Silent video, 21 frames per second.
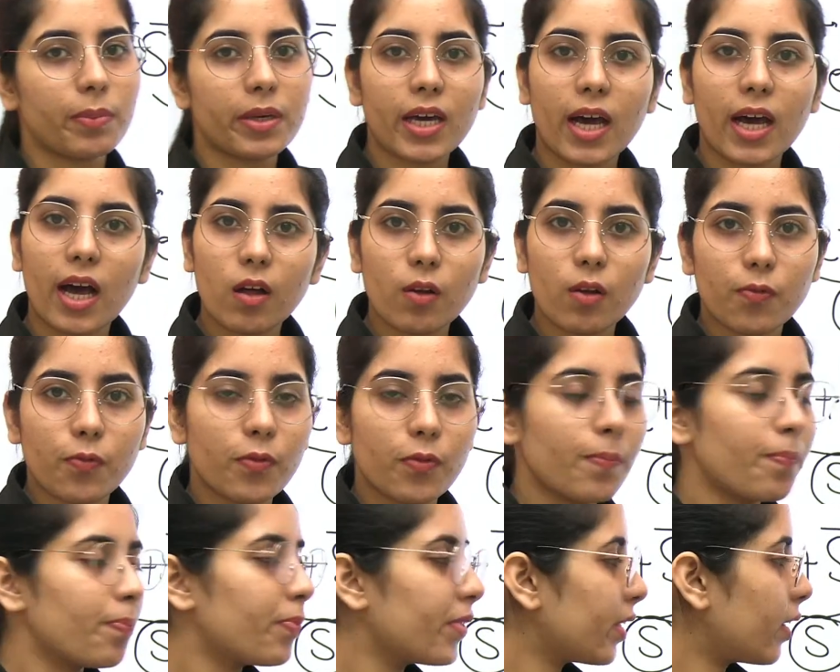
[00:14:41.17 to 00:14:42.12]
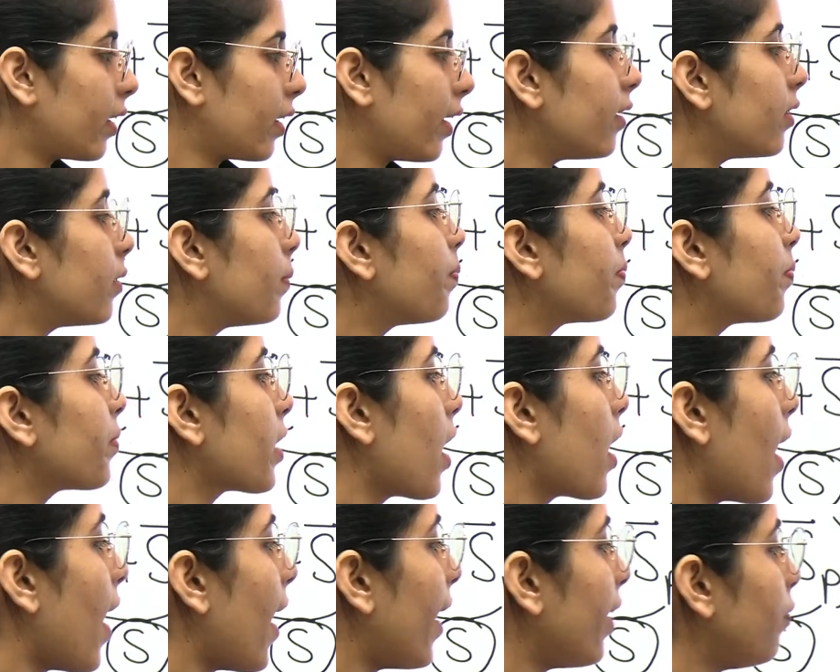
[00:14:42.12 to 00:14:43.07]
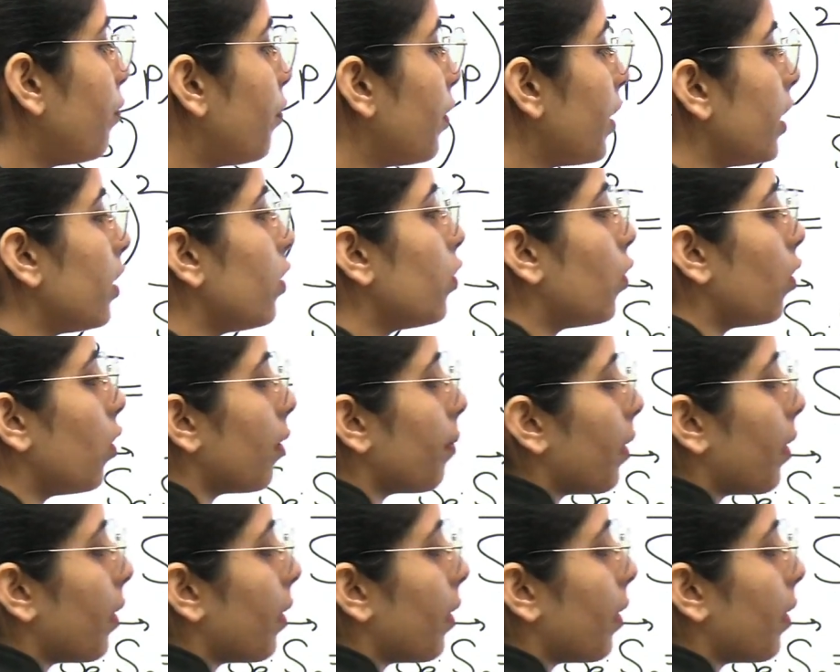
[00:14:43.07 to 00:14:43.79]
be half. Clear? And we know